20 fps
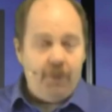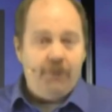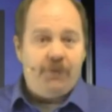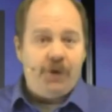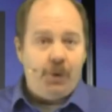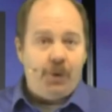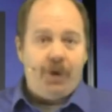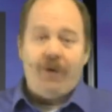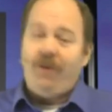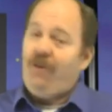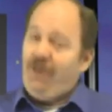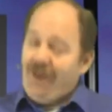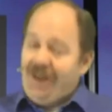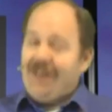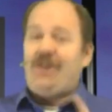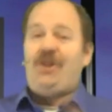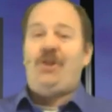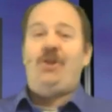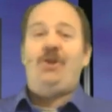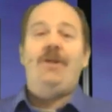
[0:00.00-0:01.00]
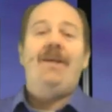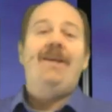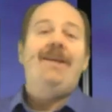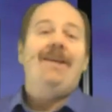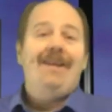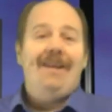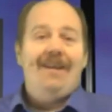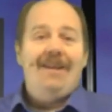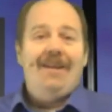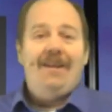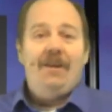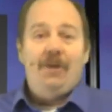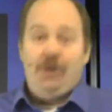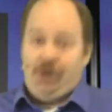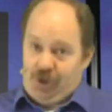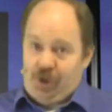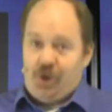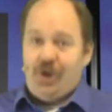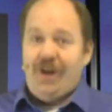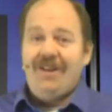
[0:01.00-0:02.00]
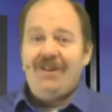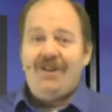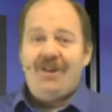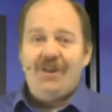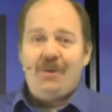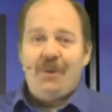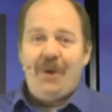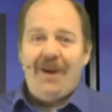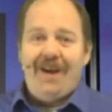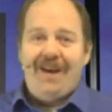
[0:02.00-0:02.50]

from a viewer. This is Genesis